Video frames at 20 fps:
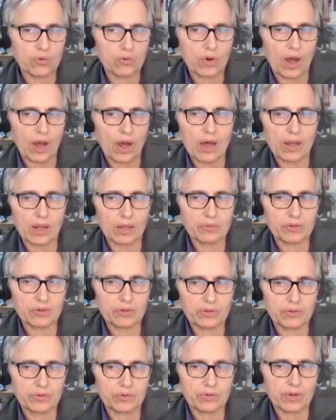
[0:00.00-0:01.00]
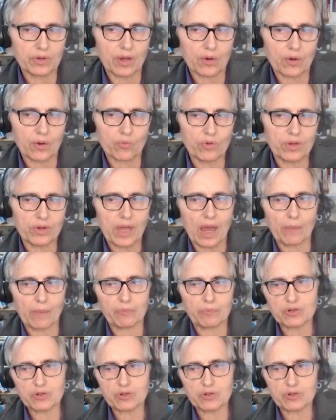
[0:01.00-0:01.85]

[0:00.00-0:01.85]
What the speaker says: let me recap,